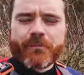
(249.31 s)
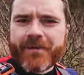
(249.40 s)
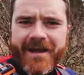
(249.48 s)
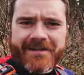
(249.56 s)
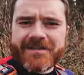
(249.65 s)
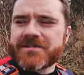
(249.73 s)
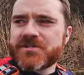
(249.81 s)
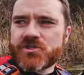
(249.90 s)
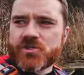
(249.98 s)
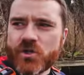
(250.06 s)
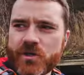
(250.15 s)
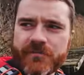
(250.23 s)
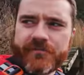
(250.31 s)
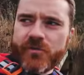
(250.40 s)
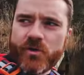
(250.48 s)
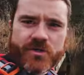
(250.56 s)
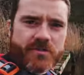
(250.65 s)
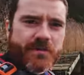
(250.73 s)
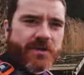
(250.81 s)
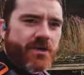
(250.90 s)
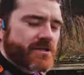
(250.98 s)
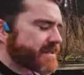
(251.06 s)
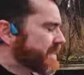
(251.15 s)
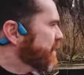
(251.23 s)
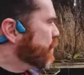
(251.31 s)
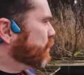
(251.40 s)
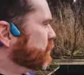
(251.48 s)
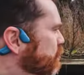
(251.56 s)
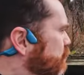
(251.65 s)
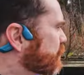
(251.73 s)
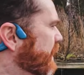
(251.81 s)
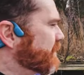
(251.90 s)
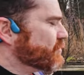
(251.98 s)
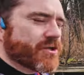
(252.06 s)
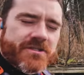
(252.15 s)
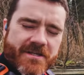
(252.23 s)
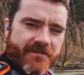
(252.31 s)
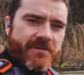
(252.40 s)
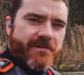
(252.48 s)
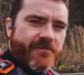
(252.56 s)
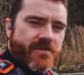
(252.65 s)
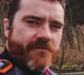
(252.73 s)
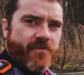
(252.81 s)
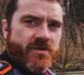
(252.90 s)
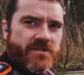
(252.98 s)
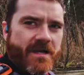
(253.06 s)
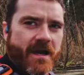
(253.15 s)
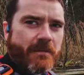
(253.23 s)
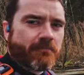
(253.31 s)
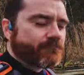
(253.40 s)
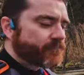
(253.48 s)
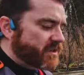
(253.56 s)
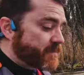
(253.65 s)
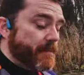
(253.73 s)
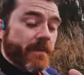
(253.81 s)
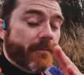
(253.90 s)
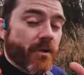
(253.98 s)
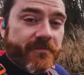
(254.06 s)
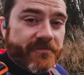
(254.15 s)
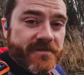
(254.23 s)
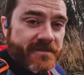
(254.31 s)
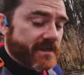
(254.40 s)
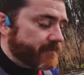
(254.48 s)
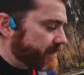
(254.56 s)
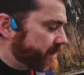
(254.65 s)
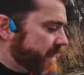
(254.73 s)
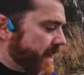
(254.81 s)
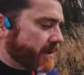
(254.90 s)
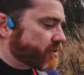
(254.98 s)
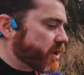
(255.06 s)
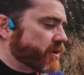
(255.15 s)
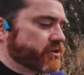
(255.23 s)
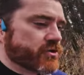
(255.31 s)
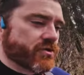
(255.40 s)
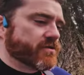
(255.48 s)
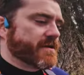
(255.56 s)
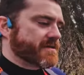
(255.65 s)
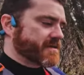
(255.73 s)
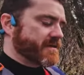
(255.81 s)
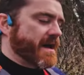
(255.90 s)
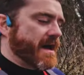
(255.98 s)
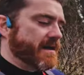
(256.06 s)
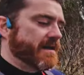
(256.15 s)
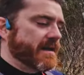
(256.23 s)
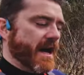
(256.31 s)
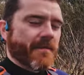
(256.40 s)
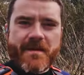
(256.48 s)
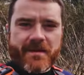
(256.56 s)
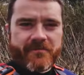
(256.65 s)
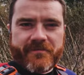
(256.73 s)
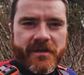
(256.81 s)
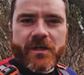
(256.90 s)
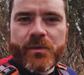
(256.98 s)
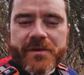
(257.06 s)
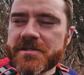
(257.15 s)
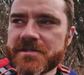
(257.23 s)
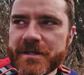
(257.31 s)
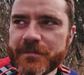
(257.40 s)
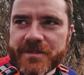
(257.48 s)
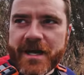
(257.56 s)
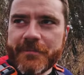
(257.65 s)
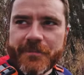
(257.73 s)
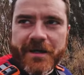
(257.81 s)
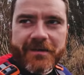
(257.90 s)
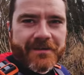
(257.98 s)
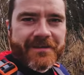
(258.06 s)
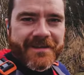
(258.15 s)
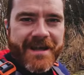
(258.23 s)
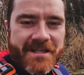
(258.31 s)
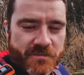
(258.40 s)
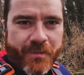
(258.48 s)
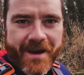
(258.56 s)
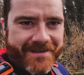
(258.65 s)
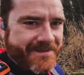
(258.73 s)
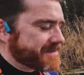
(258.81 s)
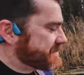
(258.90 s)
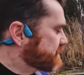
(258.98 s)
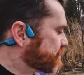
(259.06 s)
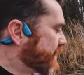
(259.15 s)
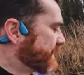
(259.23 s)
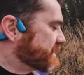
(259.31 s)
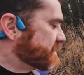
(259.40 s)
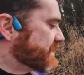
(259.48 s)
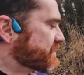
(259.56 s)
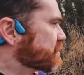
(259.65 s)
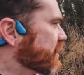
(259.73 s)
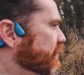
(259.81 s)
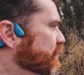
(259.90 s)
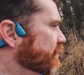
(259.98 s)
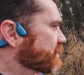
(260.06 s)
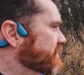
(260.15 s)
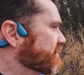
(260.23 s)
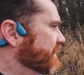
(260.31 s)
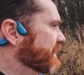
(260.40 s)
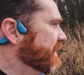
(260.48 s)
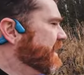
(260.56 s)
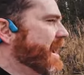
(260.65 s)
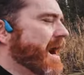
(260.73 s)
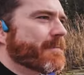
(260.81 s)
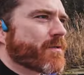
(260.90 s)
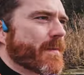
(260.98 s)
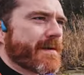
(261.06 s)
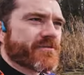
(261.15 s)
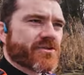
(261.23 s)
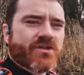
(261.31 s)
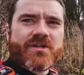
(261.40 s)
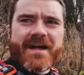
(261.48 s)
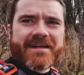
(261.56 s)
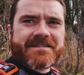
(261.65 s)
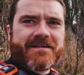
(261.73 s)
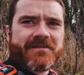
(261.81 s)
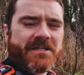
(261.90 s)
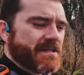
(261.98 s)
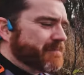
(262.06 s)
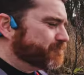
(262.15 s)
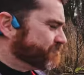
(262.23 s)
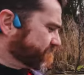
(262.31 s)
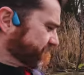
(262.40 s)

to practice shooting footage, because when you try a new activity for the first time, people often say to me, I don't know how you do this and that and make a video at the same time. Well, it's practice. I start a new activity, I probably have to do that activity